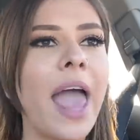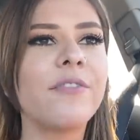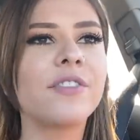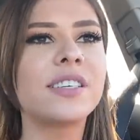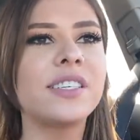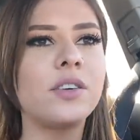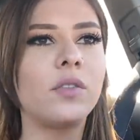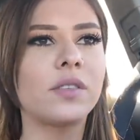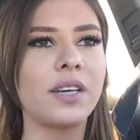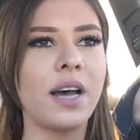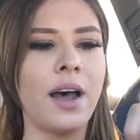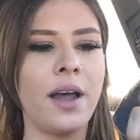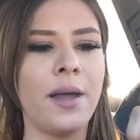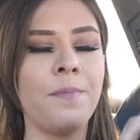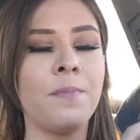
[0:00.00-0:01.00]
every single
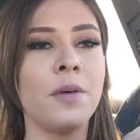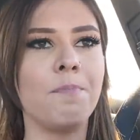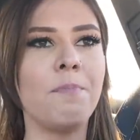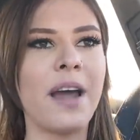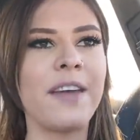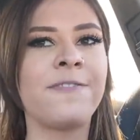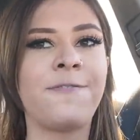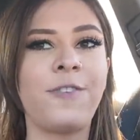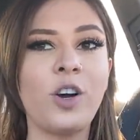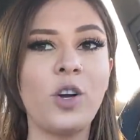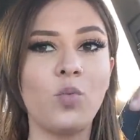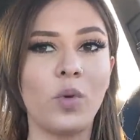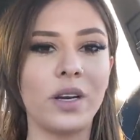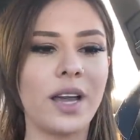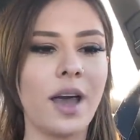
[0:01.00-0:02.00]
time my
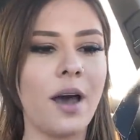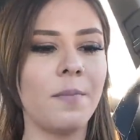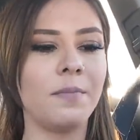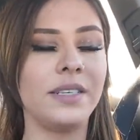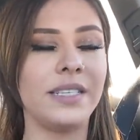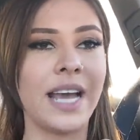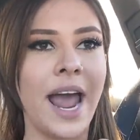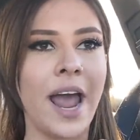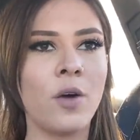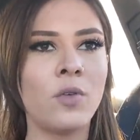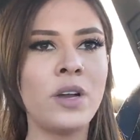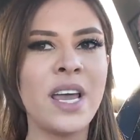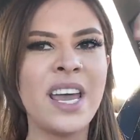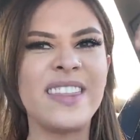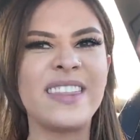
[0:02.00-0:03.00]
foot would come
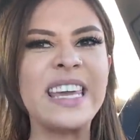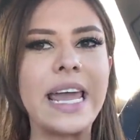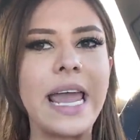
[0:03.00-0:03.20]
down, the